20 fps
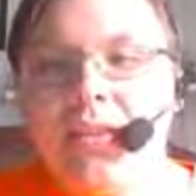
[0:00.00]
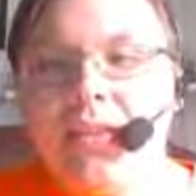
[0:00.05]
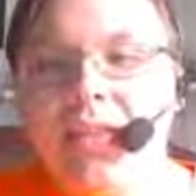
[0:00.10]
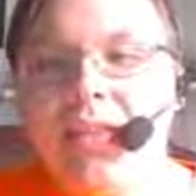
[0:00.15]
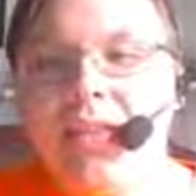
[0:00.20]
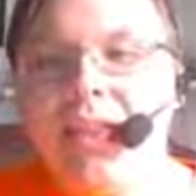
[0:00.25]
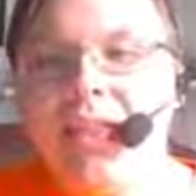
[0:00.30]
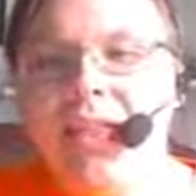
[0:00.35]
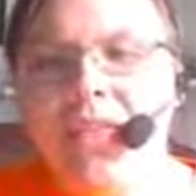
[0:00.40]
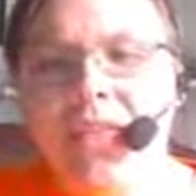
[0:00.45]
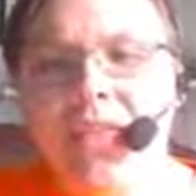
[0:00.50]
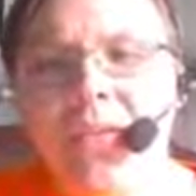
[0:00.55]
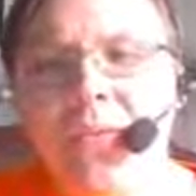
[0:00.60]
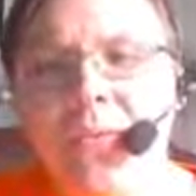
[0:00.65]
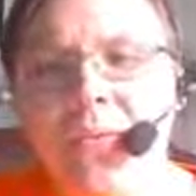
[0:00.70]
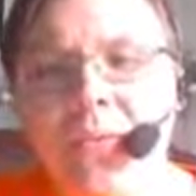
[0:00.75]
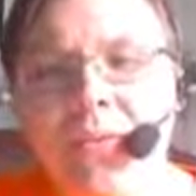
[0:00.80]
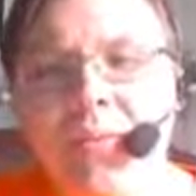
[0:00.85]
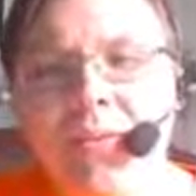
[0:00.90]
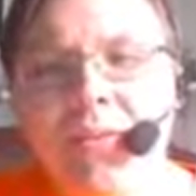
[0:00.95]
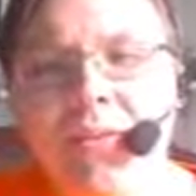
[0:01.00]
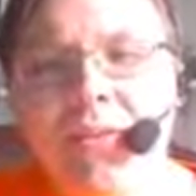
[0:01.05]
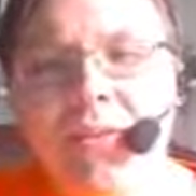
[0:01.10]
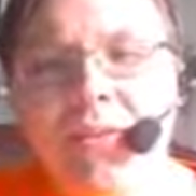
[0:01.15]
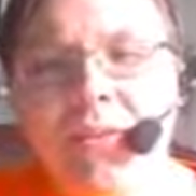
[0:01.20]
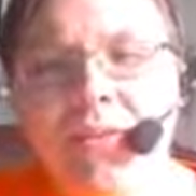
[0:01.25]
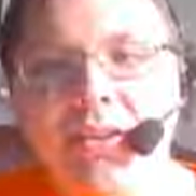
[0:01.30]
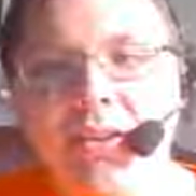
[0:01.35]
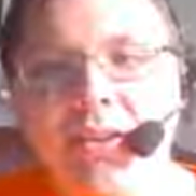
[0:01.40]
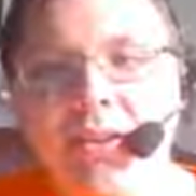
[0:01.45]
Then the woman
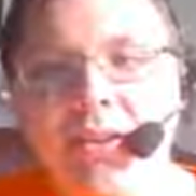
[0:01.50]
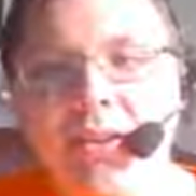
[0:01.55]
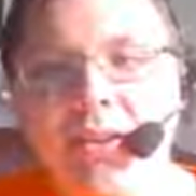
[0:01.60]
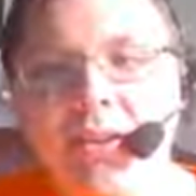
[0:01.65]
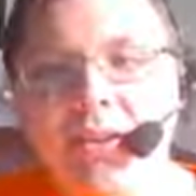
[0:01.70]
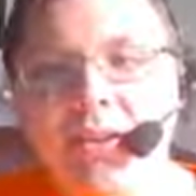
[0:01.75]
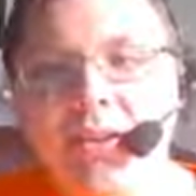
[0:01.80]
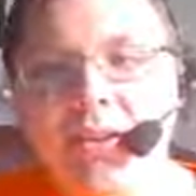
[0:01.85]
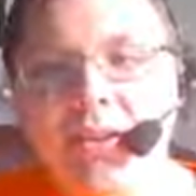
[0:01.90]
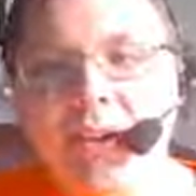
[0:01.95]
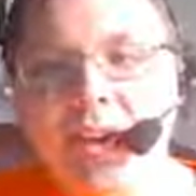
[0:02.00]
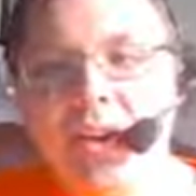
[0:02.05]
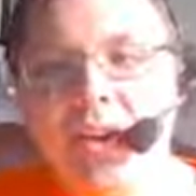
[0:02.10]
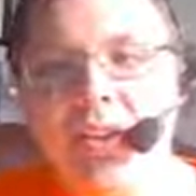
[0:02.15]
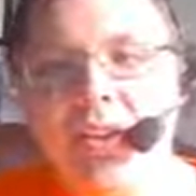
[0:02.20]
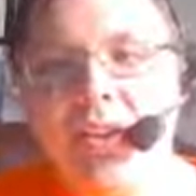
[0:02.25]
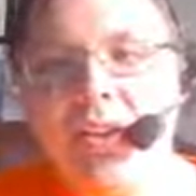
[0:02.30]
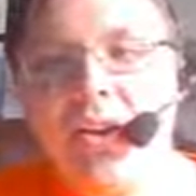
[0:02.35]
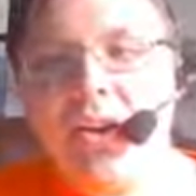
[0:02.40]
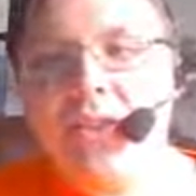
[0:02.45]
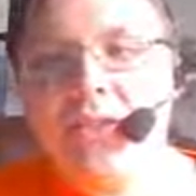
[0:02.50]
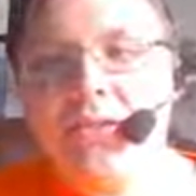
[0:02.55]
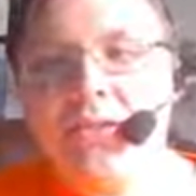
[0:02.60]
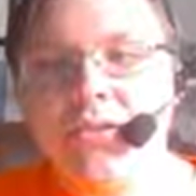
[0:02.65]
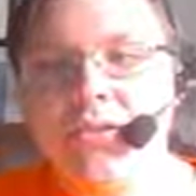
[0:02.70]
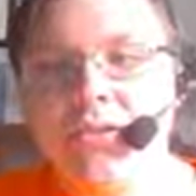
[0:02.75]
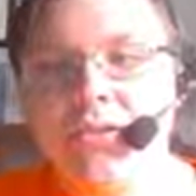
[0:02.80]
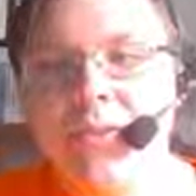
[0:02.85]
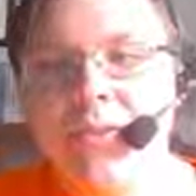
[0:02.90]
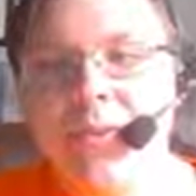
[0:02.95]
looked like dodged
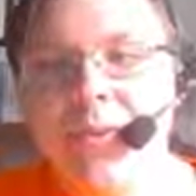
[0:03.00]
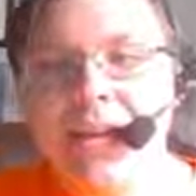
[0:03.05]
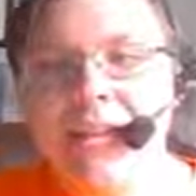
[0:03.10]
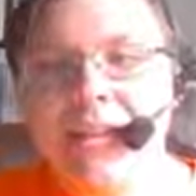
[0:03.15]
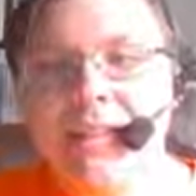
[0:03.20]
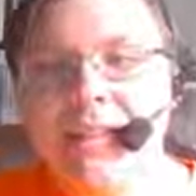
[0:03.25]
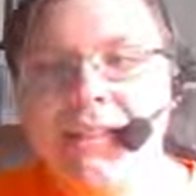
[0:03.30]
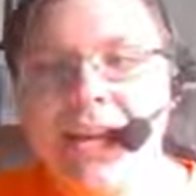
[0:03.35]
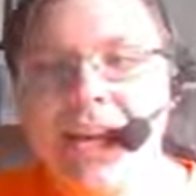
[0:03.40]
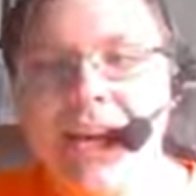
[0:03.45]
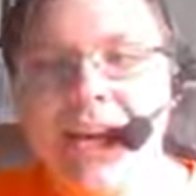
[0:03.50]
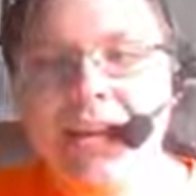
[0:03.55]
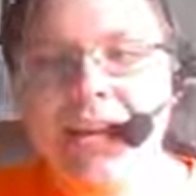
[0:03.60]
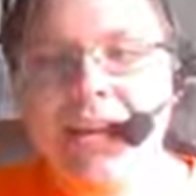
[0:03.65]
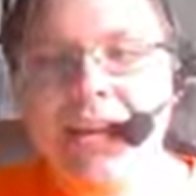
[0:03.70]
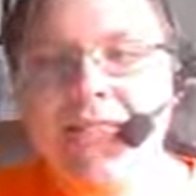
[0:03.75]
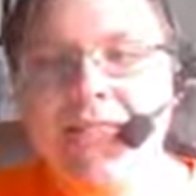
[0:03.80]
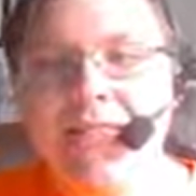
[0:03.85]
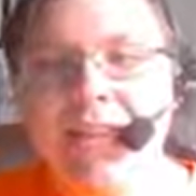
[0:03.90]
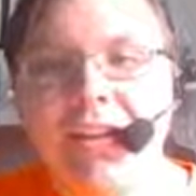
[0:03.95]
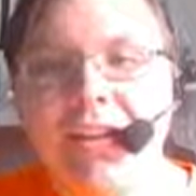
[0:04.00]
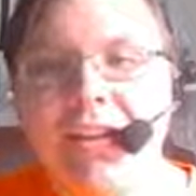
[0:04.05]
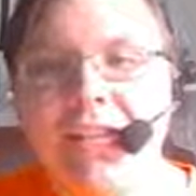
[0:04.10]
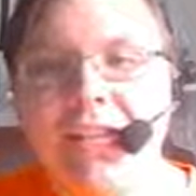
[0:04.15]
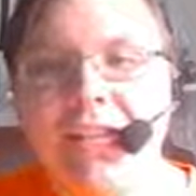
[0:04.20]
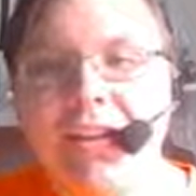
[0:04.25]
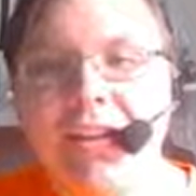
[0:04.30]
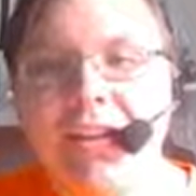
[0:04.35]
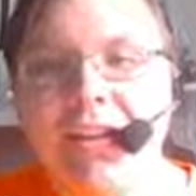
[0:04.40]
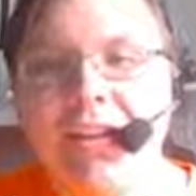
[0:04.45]
to one side and ran
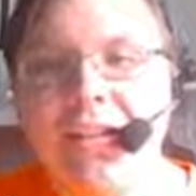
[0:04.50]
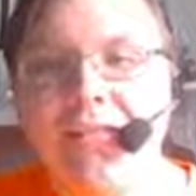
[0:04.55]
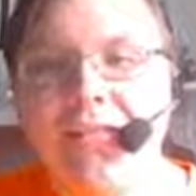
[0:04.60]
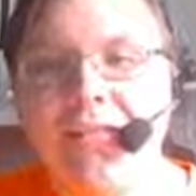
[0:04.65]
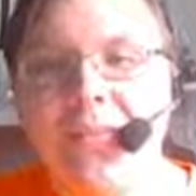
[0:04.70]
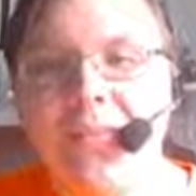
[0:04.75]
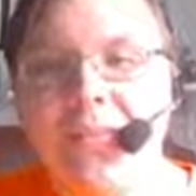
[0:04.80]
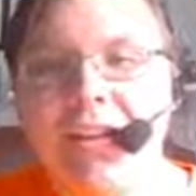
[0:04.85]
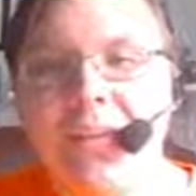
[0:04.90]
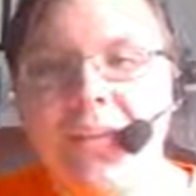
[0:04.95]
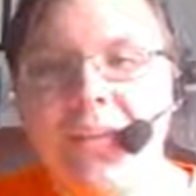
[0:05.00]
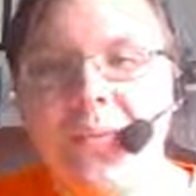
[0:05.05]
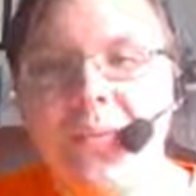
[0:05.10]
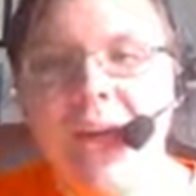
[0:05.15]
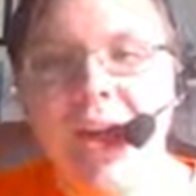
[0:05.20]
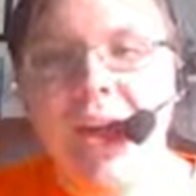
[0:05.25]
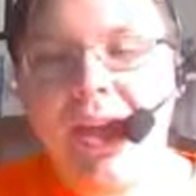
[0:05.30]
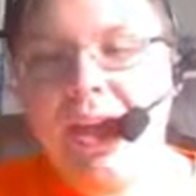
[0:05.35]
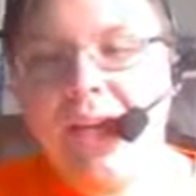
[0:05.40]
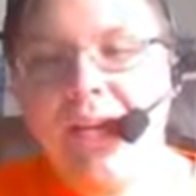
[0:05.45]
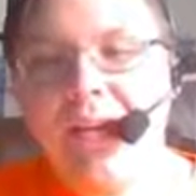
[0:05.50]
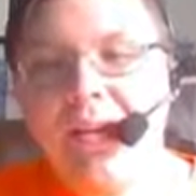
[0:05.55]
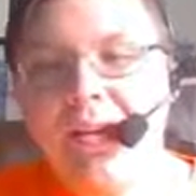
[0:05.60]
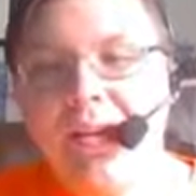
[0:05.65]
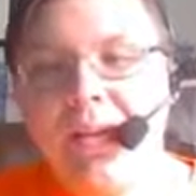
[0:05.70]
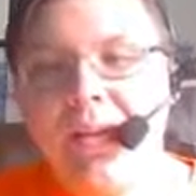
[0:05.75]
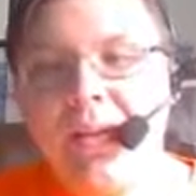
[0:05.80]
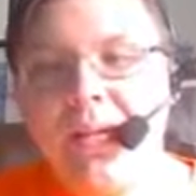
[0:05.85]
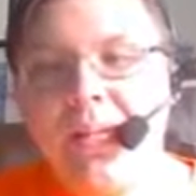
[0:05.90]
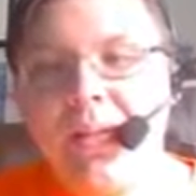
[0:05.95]
away,
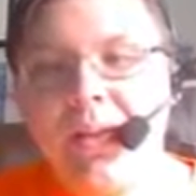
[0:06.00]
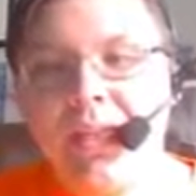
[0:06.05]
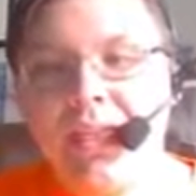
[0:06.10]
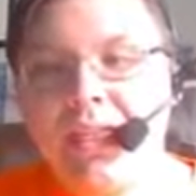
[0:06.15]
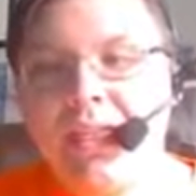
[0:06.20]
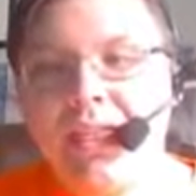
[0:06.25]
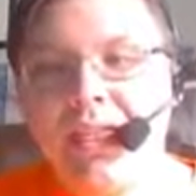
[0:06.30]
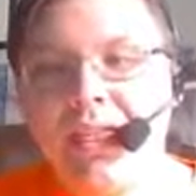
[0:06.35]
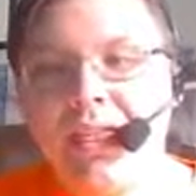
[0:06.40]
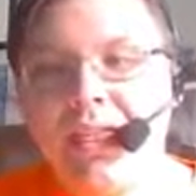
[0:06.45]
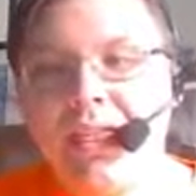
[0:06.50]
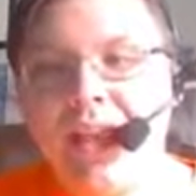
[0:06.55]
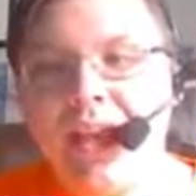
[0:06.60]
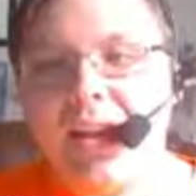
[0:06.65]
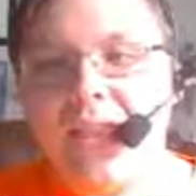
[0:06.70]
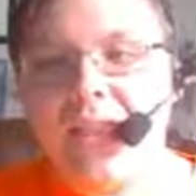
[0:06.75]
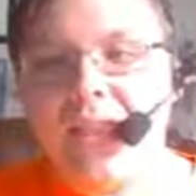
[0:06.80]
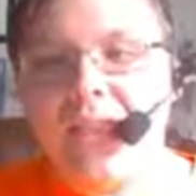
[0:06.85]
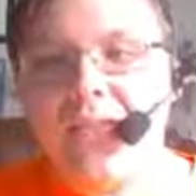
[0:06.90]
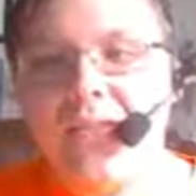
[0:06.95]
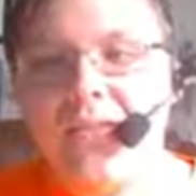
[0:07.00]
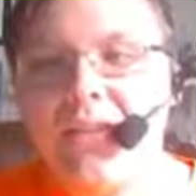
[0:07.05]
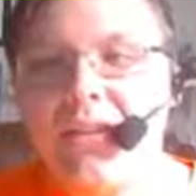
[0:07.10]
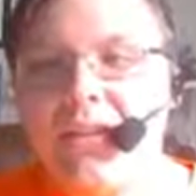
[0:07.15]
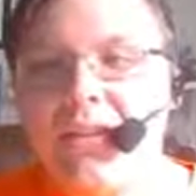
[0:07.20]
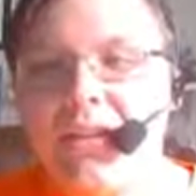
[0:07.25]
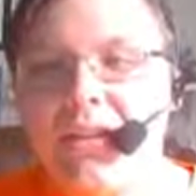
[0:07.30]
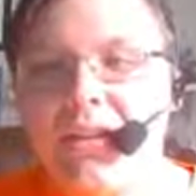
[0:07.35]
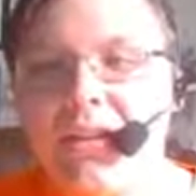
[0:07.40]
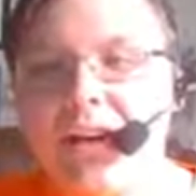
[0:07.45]
but that girl,
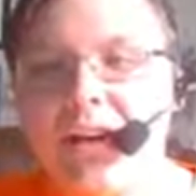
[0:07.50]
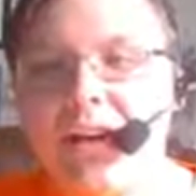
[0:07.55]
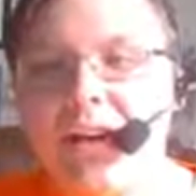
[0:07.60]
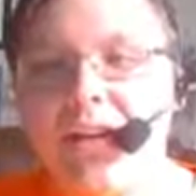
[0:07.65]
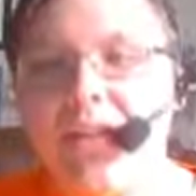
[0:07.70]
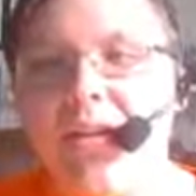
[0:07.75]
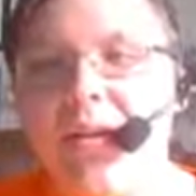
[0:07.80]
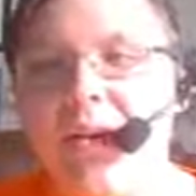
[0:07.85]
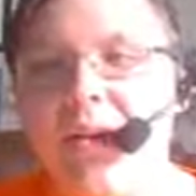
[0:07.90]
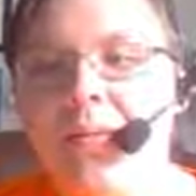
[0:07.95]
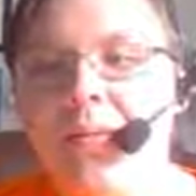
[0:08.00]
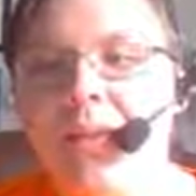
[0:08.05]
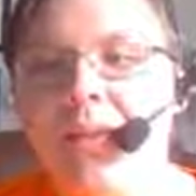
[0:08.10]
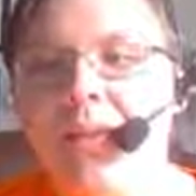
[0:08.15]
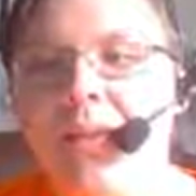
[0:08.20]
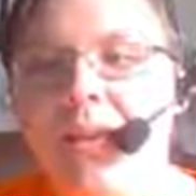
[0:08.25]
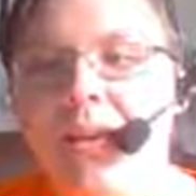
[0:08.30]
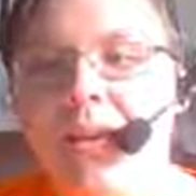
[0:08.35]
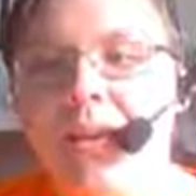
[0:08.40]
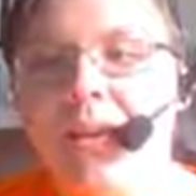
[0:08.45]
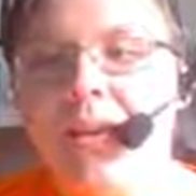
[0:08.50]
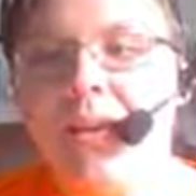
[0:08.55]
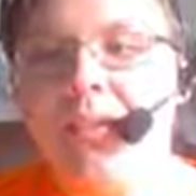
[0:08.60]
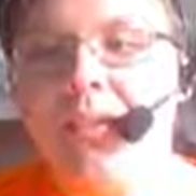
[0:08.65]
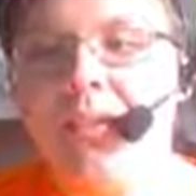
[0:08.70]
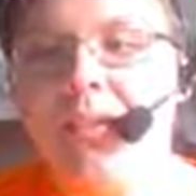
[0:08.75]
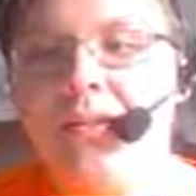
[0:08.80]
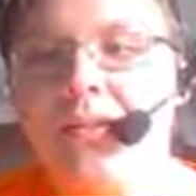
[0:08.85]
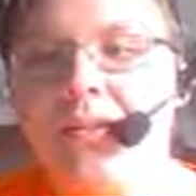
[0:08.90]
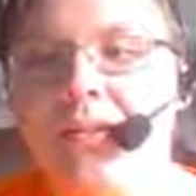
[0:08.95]
she caught up to her and
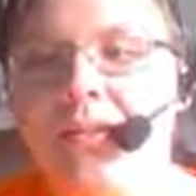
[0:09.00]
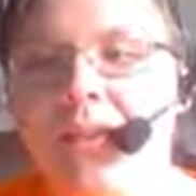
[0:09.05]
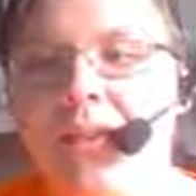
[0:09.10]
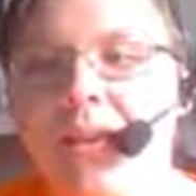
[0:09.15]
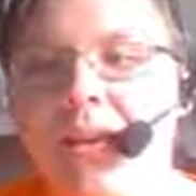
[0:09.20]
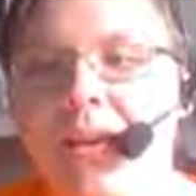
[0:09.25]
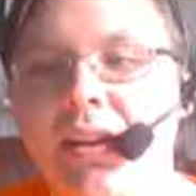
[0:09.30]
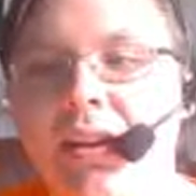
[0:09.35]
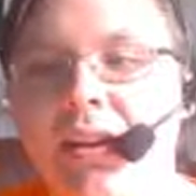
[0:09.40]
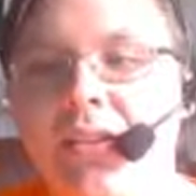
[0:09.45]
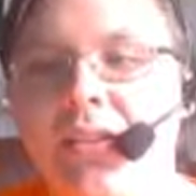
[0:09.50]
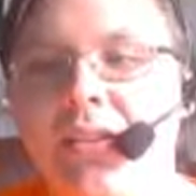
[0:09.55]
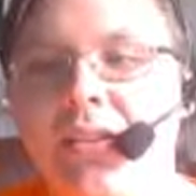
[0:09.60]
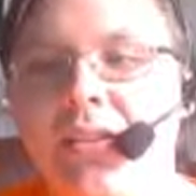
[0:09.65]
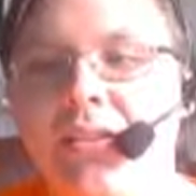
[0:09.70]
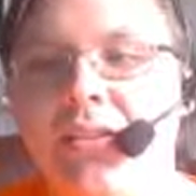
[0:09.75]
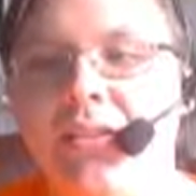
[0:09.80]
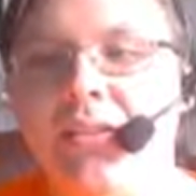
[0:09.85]
she hit her.